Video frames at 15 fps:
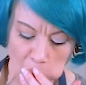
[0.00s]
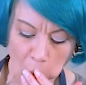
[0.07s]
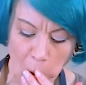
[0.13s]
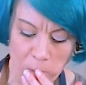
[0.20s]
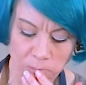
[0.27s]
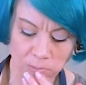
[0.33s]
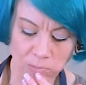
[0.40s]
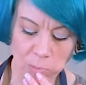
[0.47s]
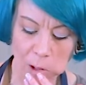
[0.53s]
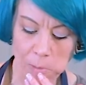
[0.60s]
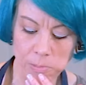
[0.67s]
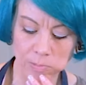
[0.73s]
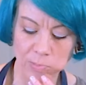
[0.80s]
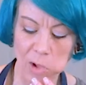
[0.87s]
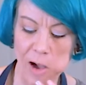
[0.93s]
Oh,
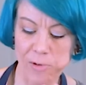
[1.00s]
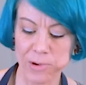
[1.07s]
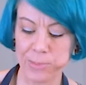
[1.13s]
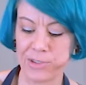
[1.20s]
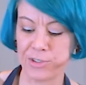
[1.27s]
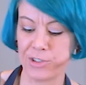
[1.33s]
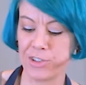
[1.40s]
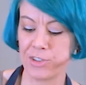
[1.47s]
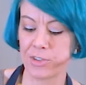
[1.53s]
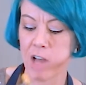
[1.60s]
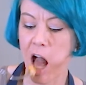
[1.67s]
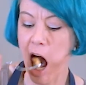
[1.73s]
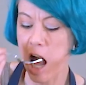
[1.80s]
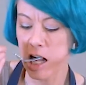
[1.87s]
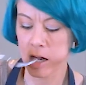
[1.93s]
I want a piece of cheese.
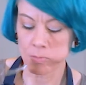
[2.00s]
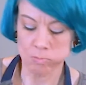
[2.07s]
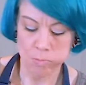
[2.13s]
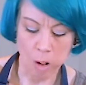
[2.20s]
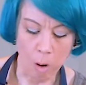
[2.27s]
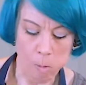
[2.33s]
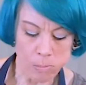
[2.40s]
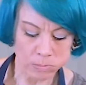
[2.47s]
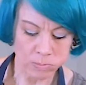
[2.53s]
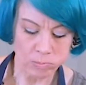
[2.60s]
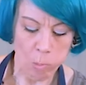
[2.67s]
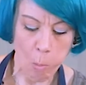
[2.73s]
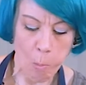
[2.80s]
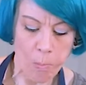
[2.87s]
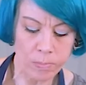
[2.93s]

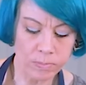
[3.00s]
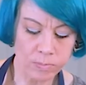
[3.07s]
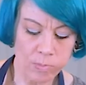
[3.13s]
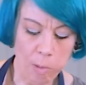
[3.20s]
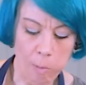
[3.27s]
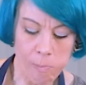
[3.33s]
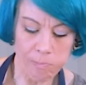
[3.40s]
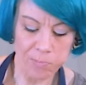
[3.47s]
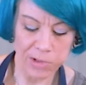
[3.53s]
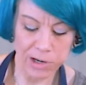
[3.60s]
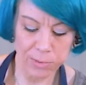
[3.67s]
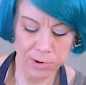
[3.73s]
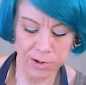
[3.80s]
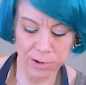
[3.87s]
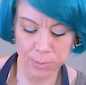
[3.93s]
And
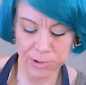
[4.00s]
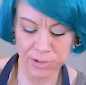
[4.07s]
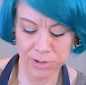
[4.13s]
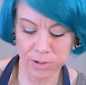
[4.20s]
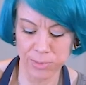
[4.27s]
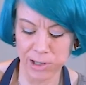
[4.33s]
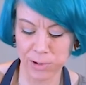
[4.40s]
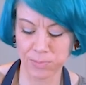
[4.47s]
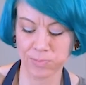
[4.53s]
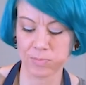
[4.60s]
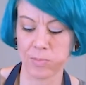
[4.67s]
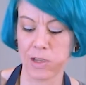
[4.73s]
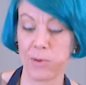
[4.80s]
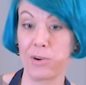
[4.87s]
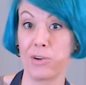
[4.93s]
I want a little piece of tomato.
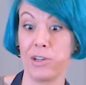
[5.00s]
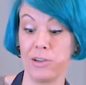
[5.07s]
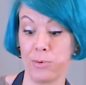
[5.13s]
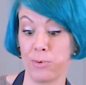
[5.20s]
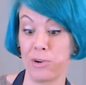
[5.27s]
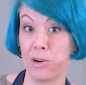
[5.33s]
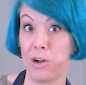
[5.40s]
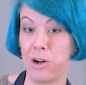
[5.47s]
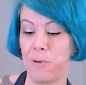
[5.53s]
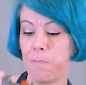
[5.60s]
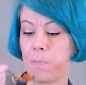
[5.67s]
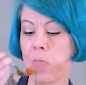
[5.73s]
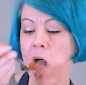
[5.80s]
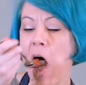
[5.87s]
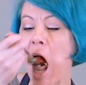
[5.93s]
I want it all.